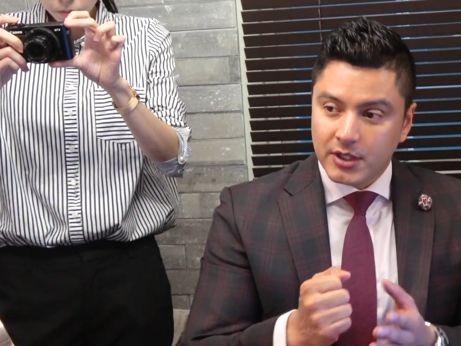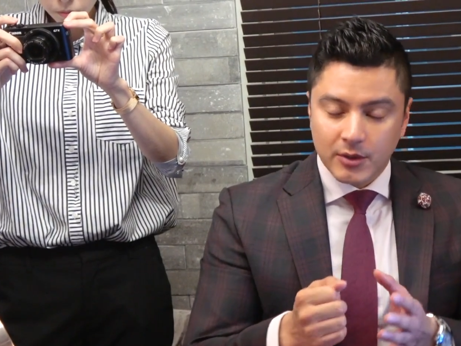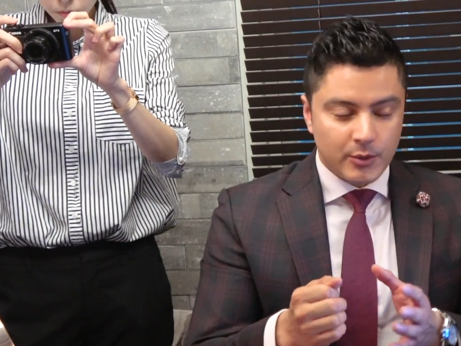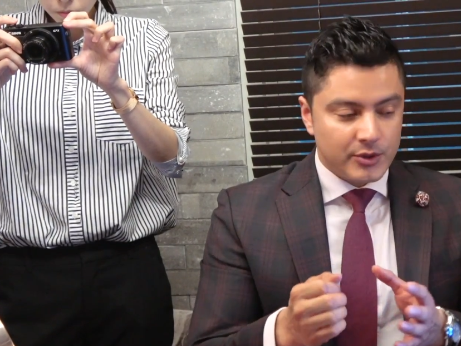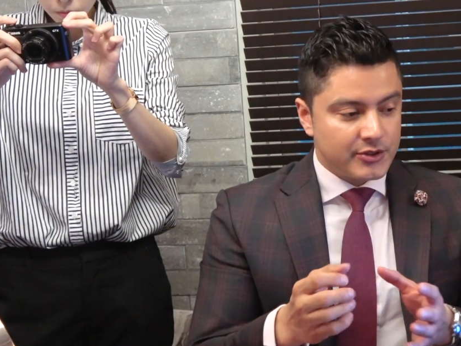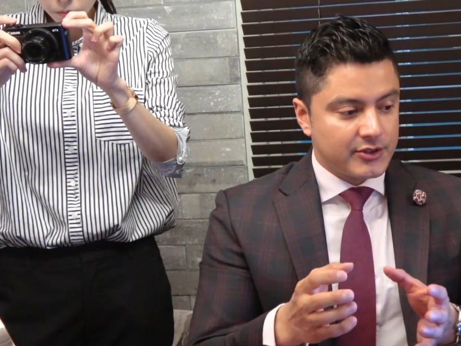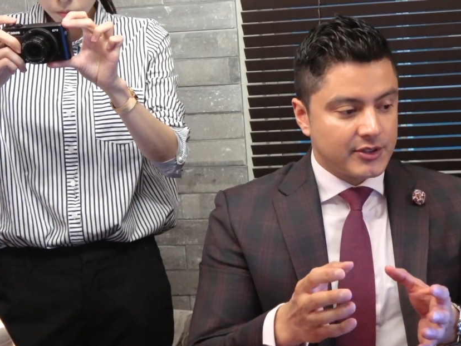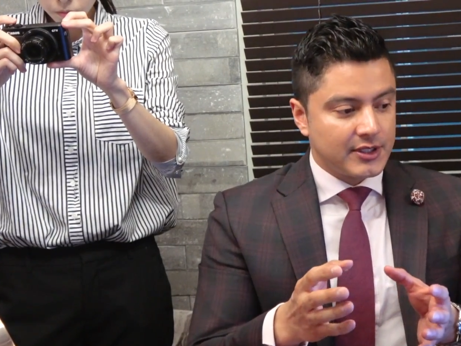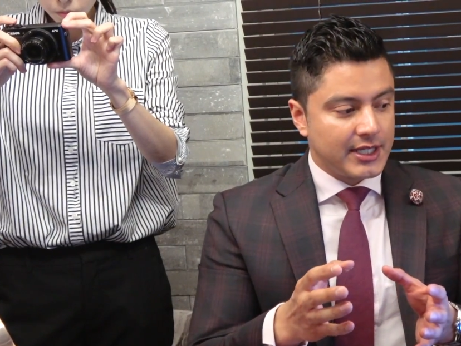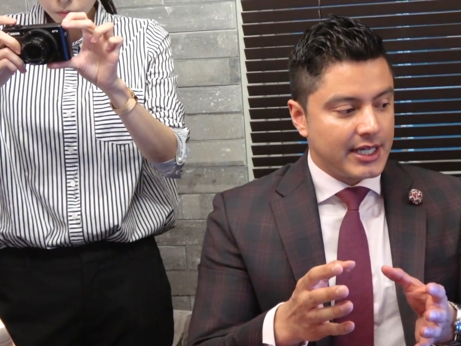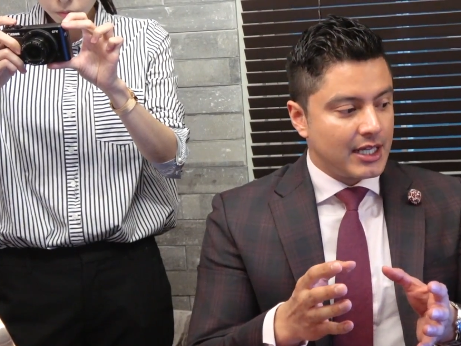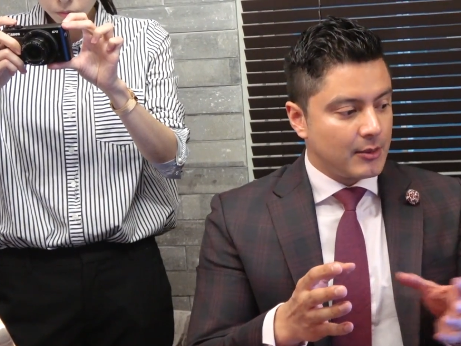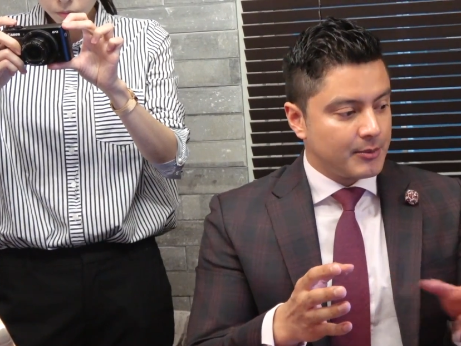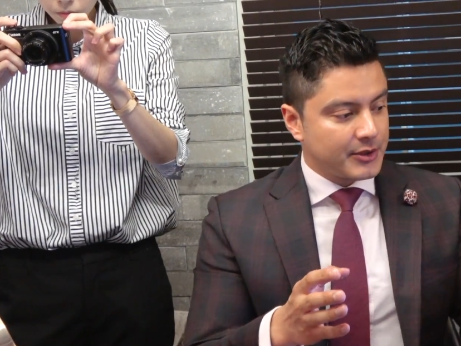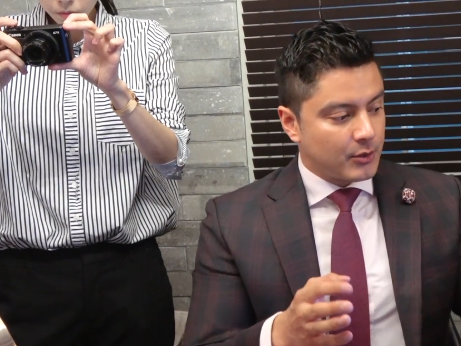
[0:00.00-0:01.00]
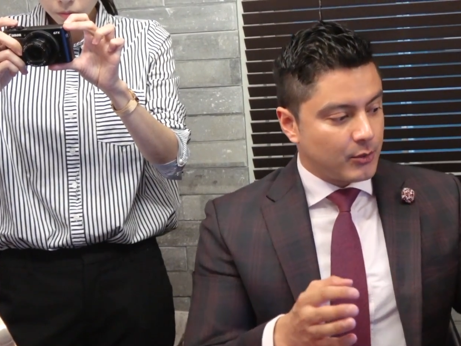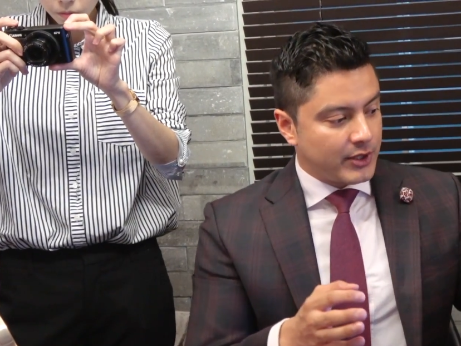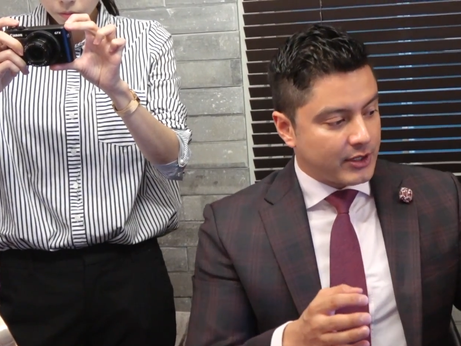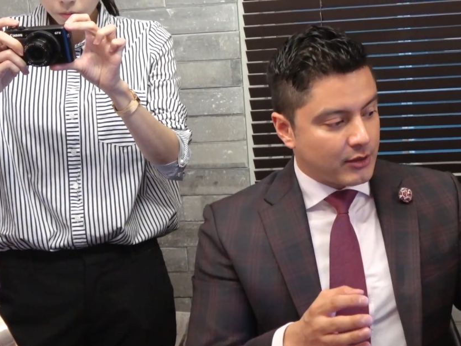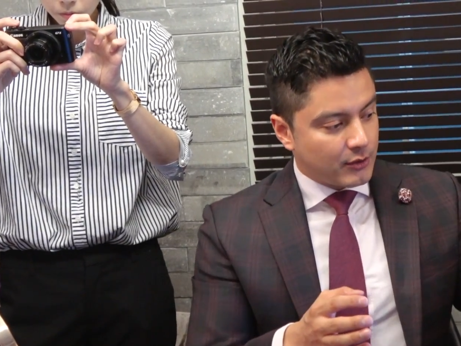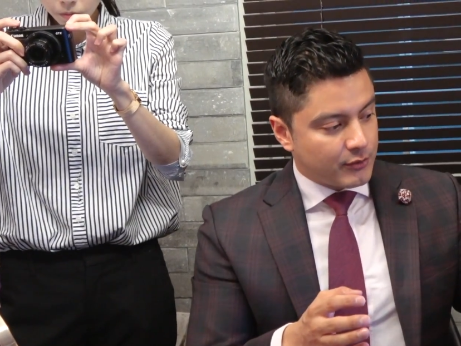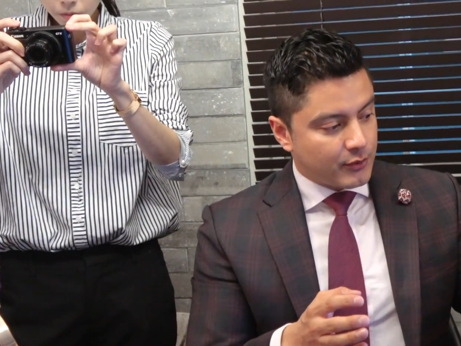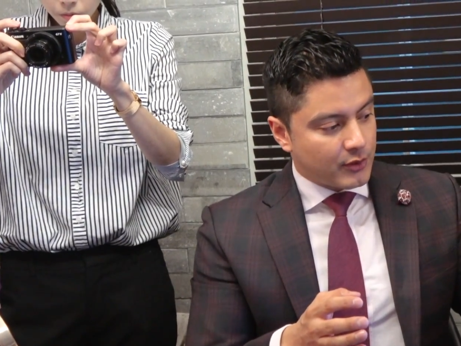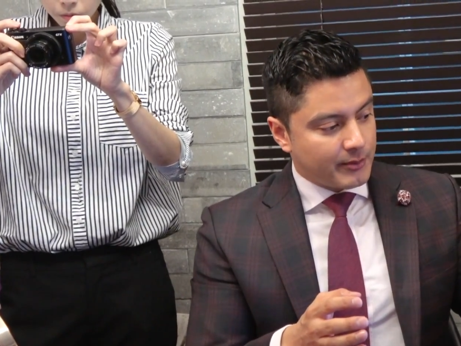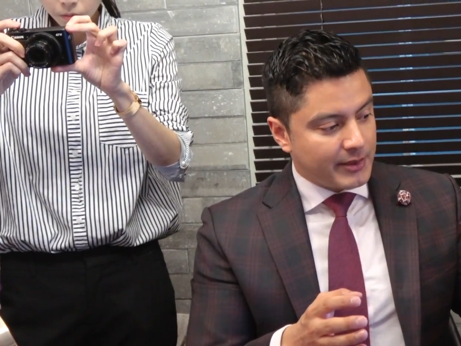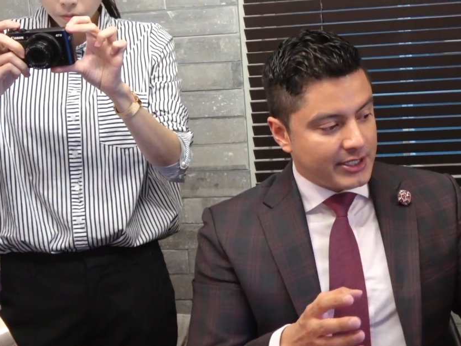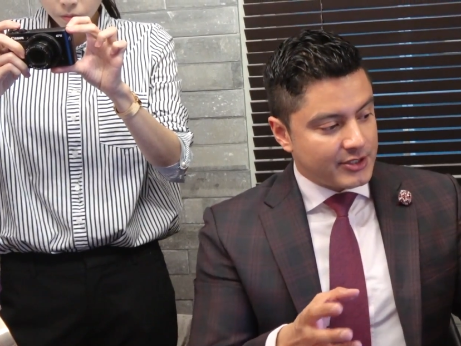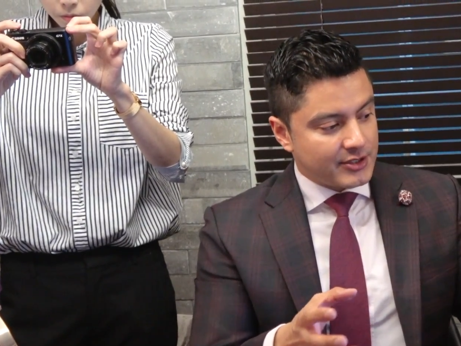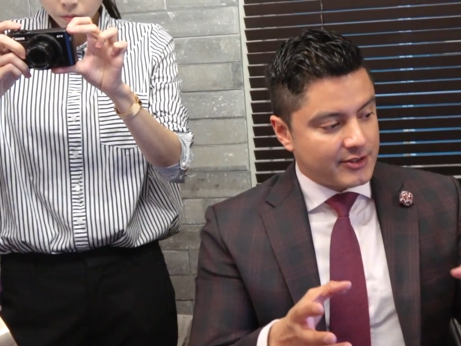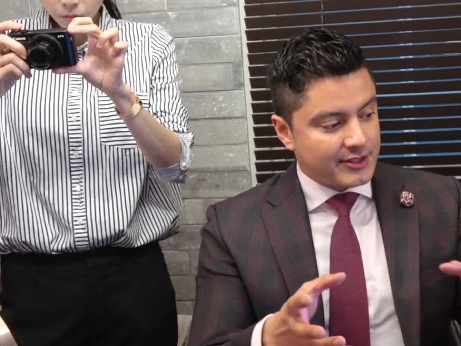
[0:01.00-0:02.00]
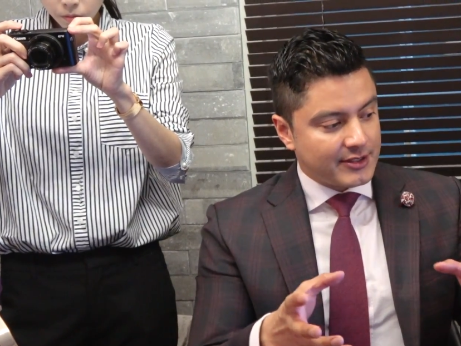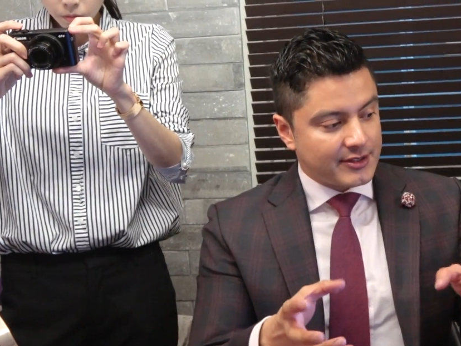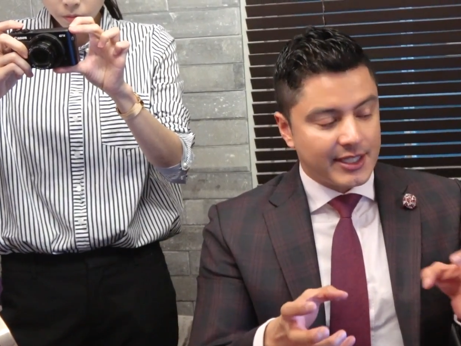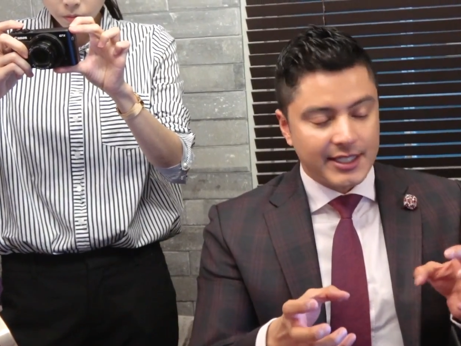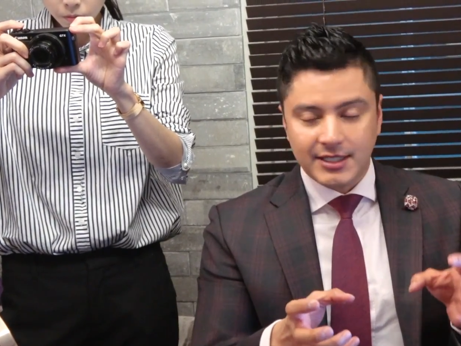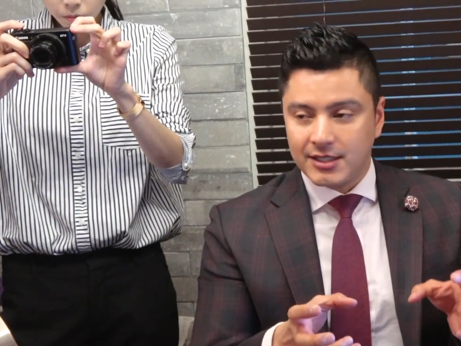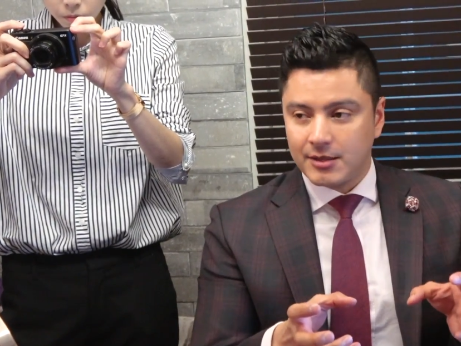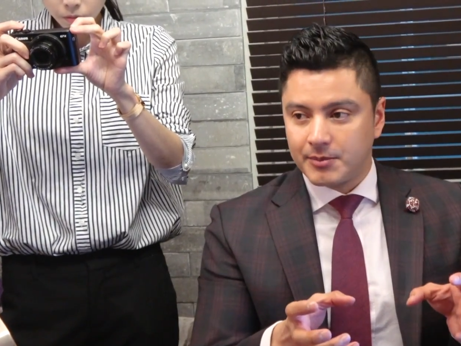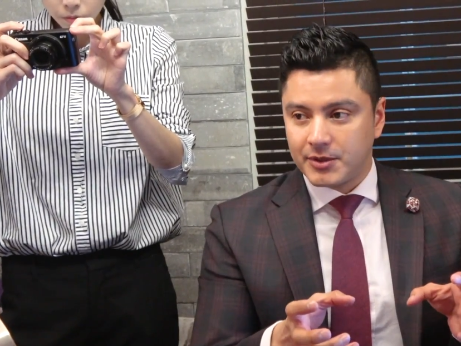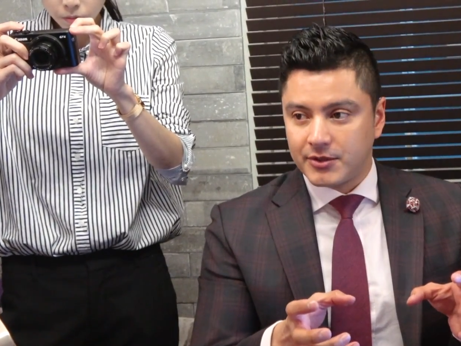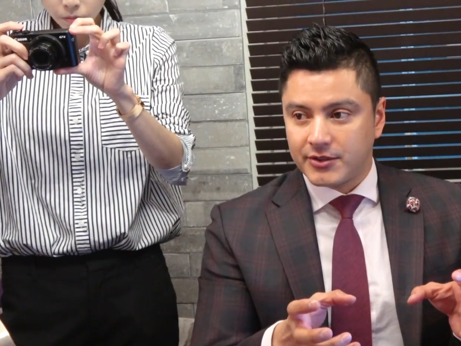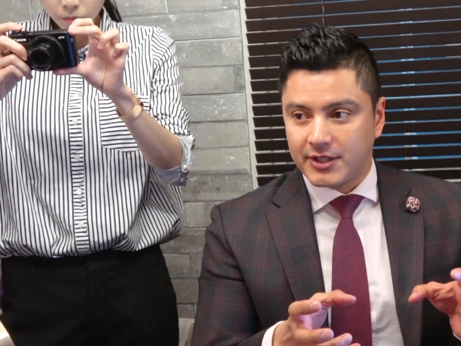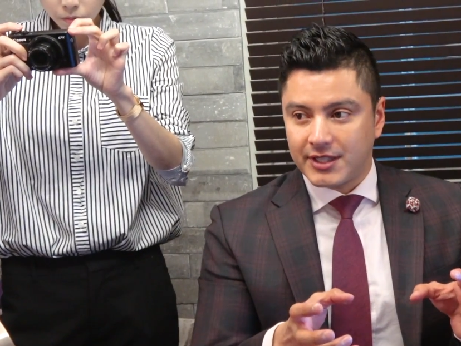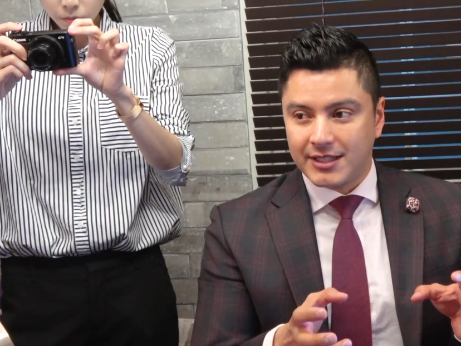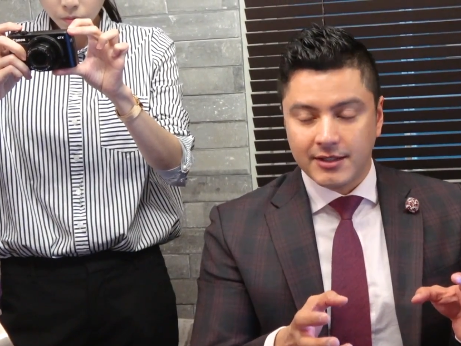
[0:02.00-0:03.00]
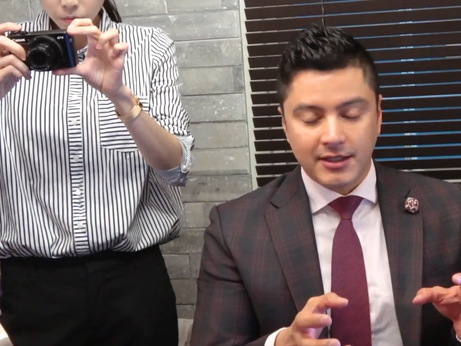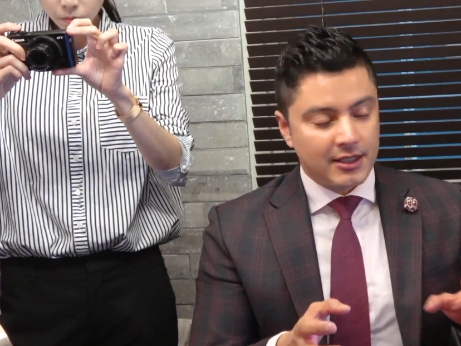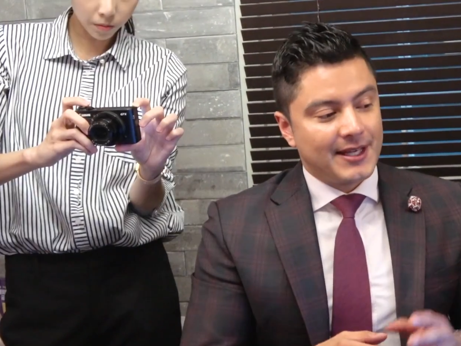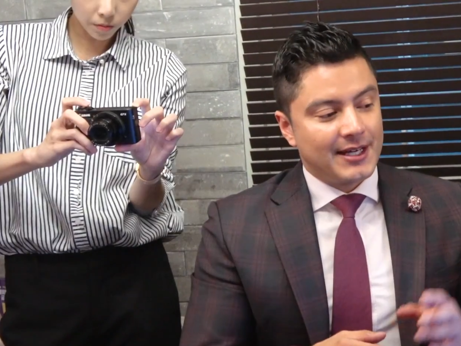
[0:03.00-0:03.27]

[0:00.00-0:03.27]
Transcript: which is going to help the wrinkle formations and tighten up your skin.